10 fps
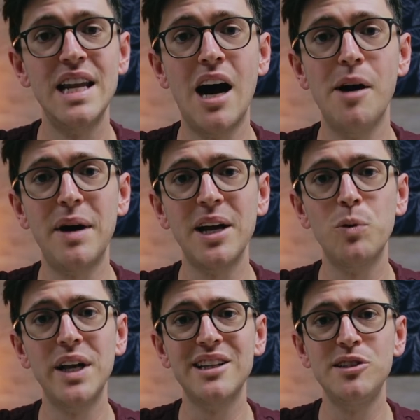Now I
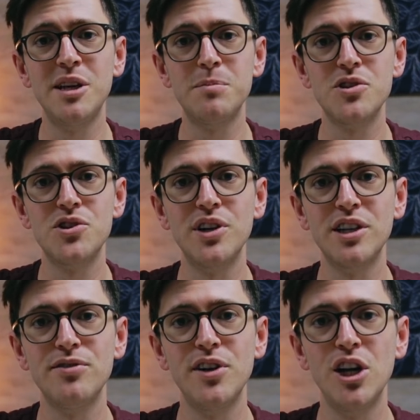make weekly tips and
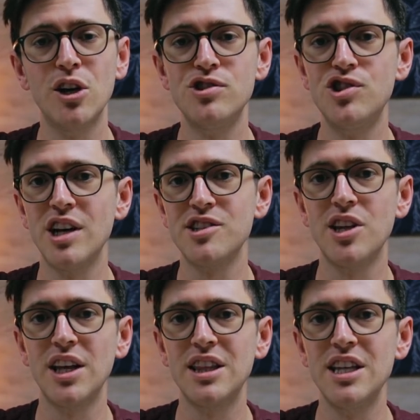tricks videos
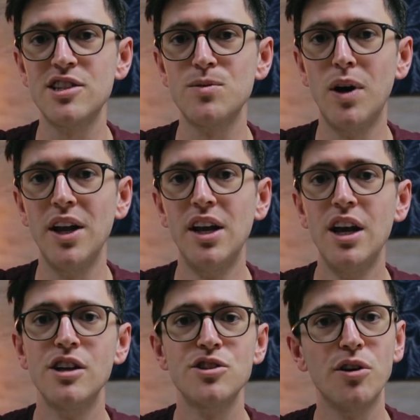just like this one,
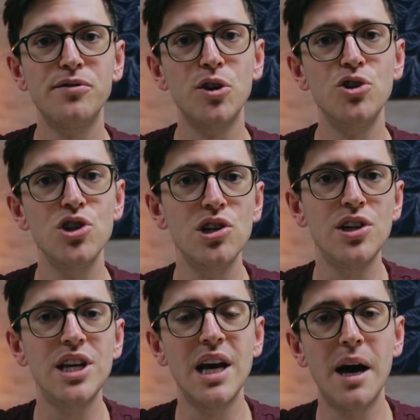so if you're
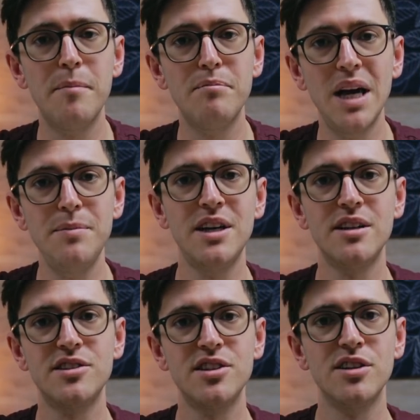new here, maybe
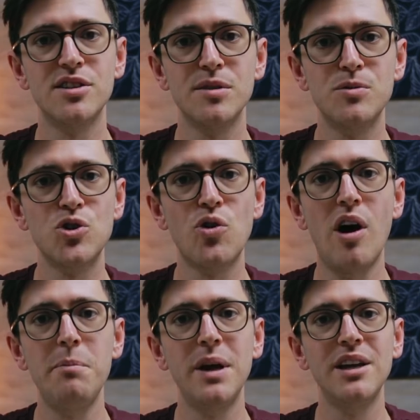consider
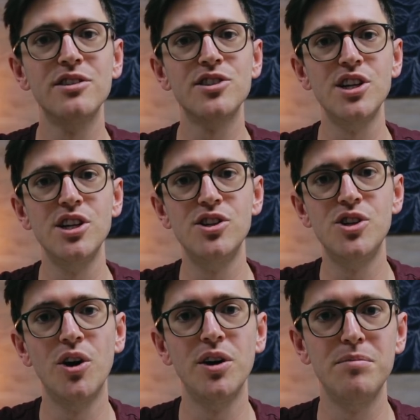subscribing so you
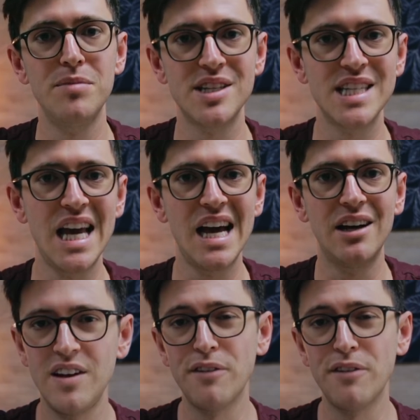don't miss out.